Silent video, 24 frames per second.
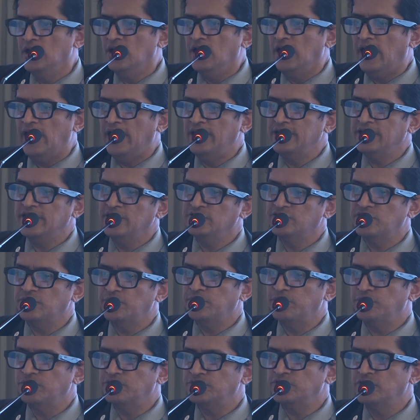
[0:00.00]
And case
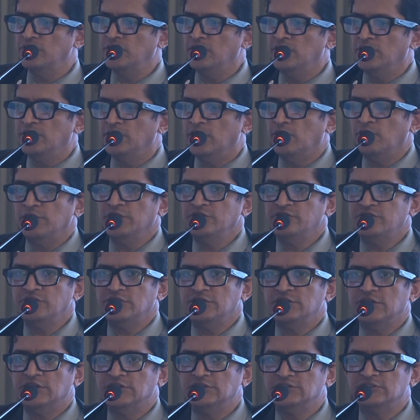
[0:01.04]
reports. Now, is a
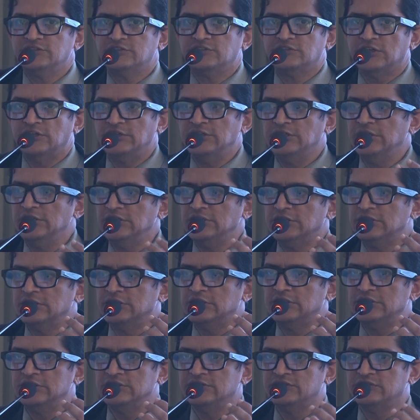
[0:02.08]
study
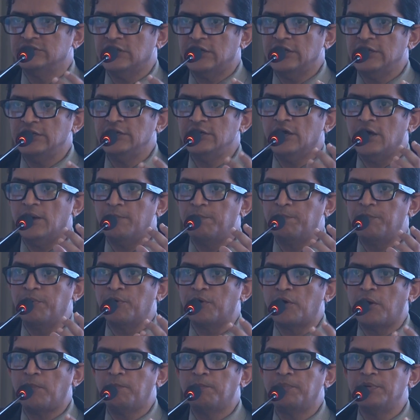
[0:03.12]
design
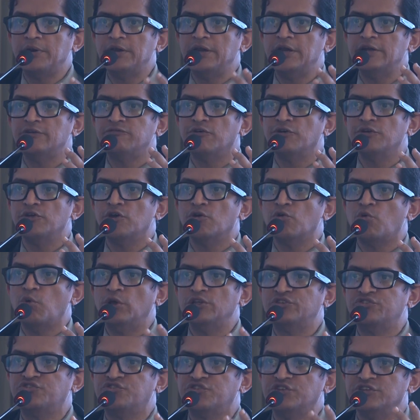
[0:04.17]
appropriate for your
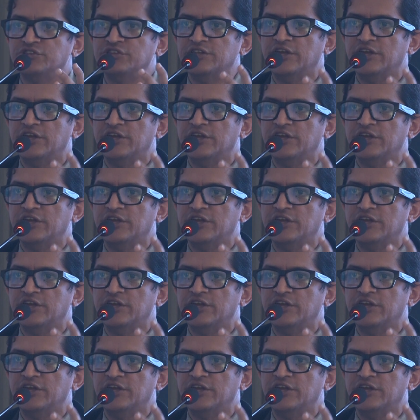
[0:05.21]
question?